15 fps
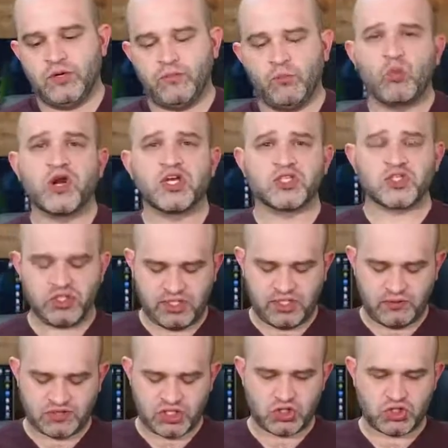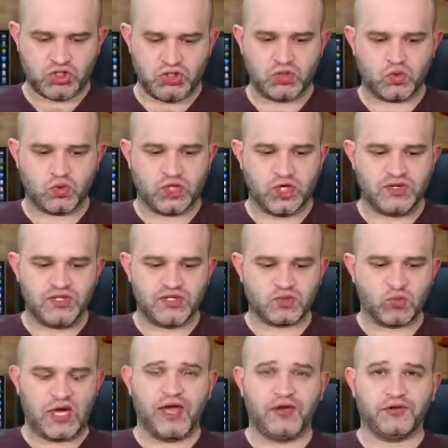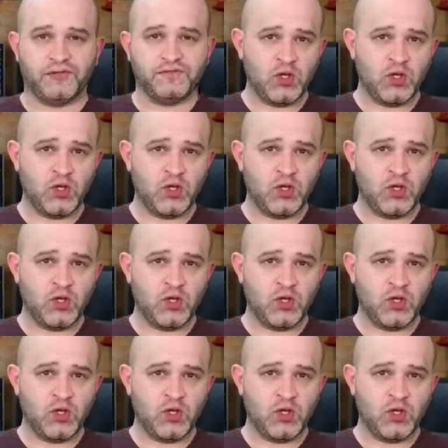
What I should have done was I should have drawn this wild.